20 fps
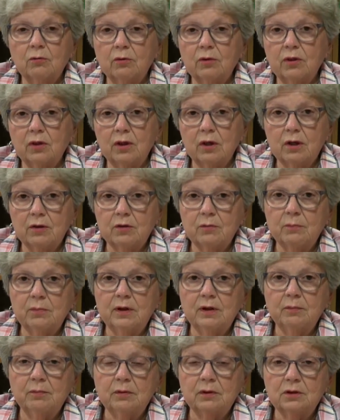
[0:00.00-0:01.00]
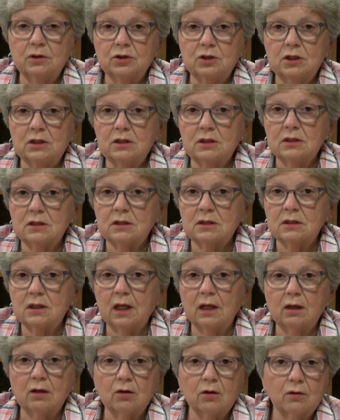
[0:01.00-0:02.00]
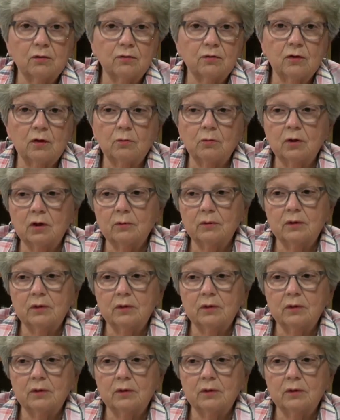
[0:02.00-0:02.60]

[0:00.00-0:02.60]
with the other people, and Jesus is taken off somewhere.